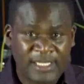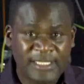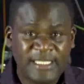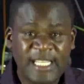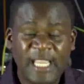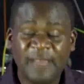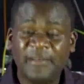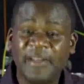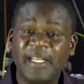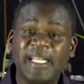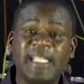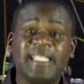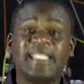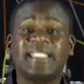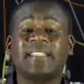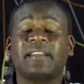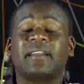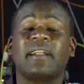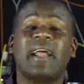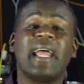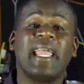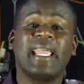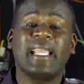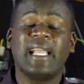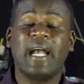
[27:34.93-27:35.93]
David is
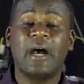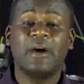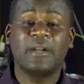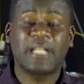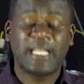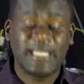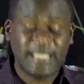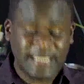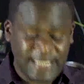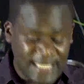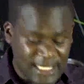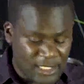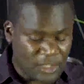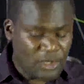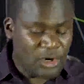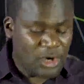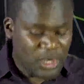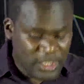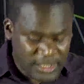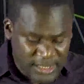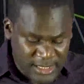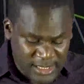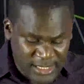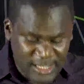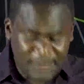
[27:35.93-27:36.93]
crying out and he says,
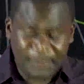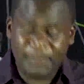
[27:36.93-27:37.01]
God,